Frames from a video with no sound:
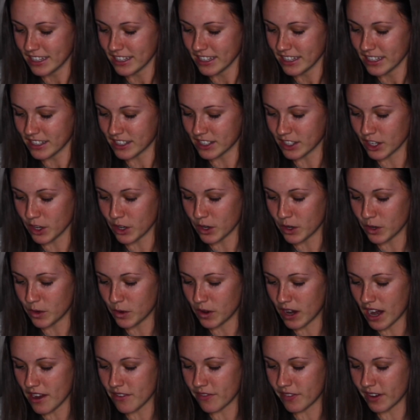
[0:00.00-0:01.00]

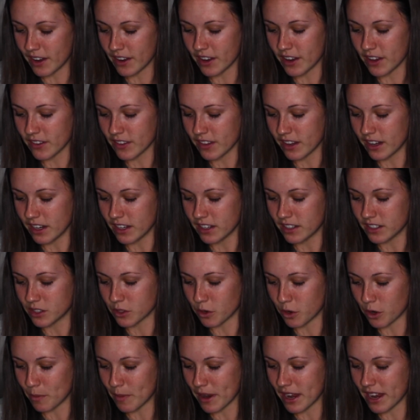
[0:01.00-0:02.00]
So I found out that I
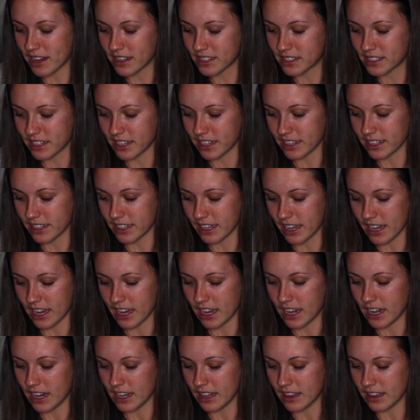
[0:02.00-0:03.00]
tore my ACL
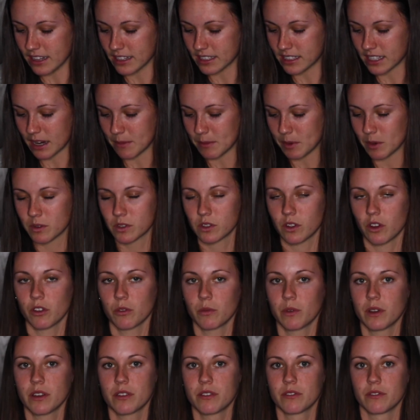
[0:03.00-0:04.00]
again, and this time it was all the
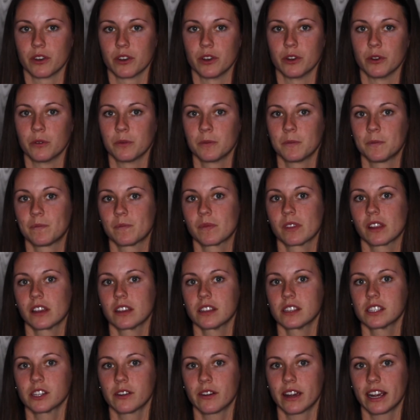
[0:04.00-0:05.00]
way through.
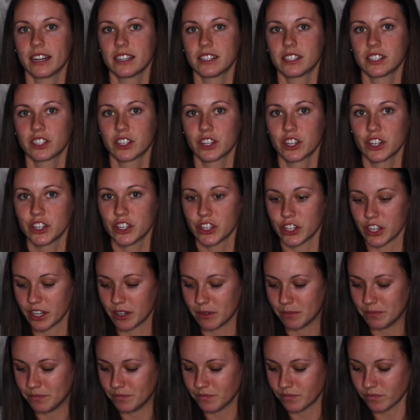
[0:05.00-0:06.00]
So I had
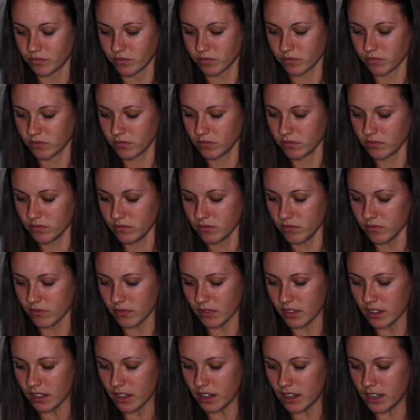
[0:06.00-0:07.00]
surgery
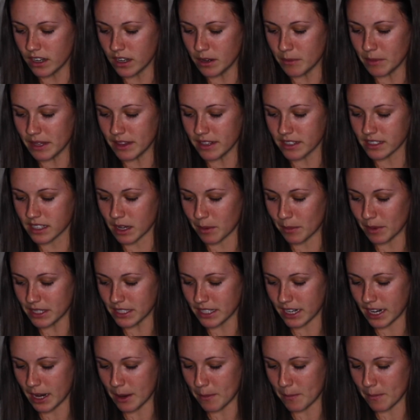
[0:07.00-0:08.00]
in the
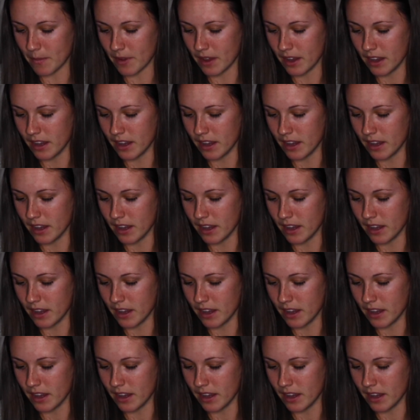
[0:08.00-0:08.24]
summertime,